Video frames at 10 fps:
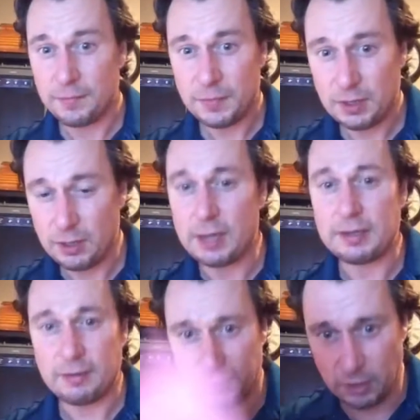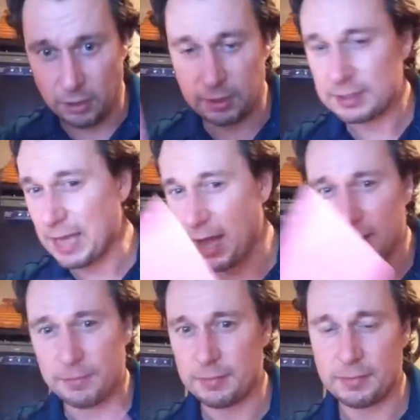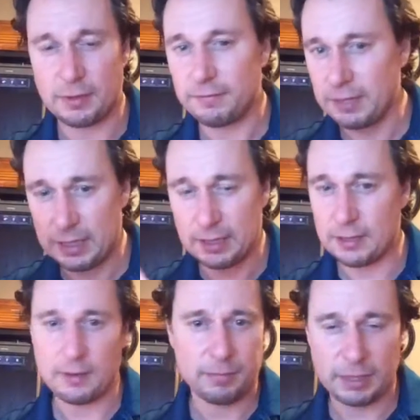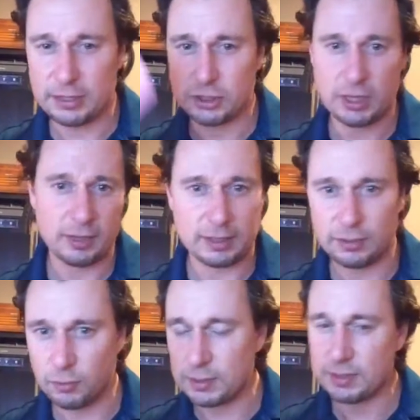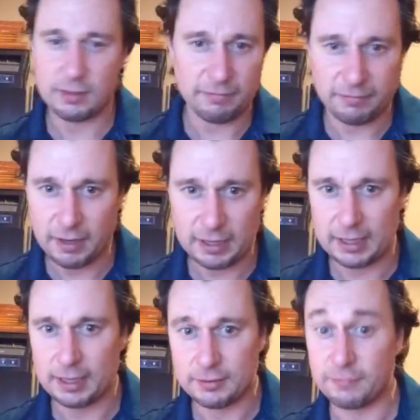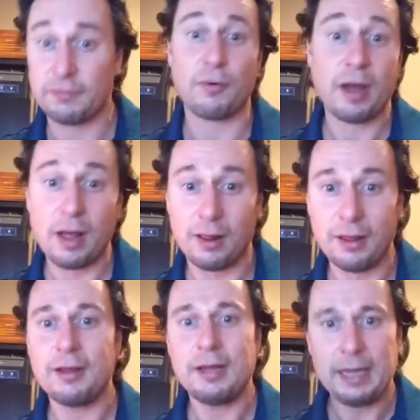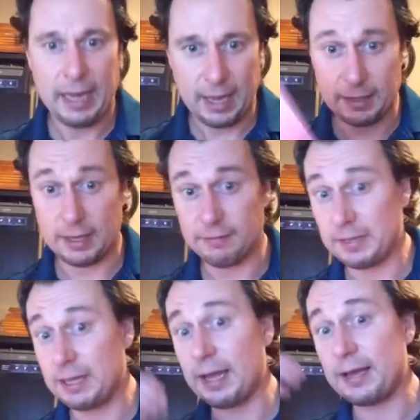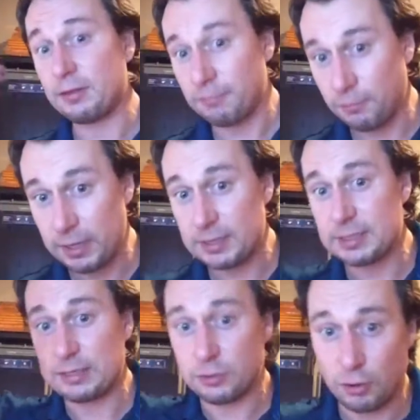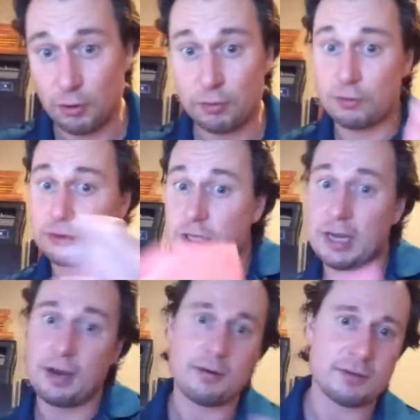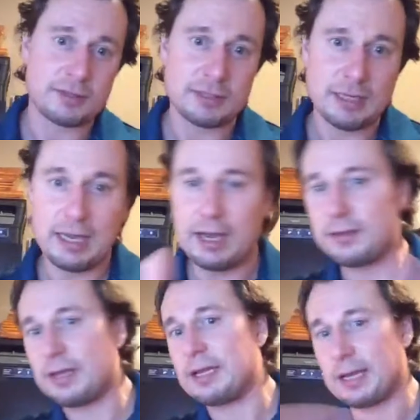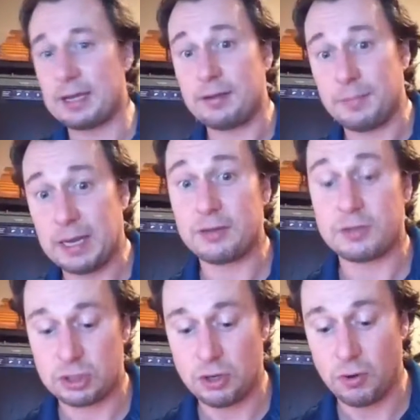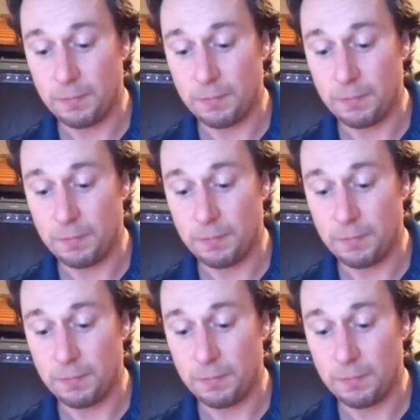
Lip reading: You got different artists, Adam Levine, Blake Shelton, Gwen Stefani, and Pharrell. And if they like The Voice, they turn their chairs and then they get to make the show.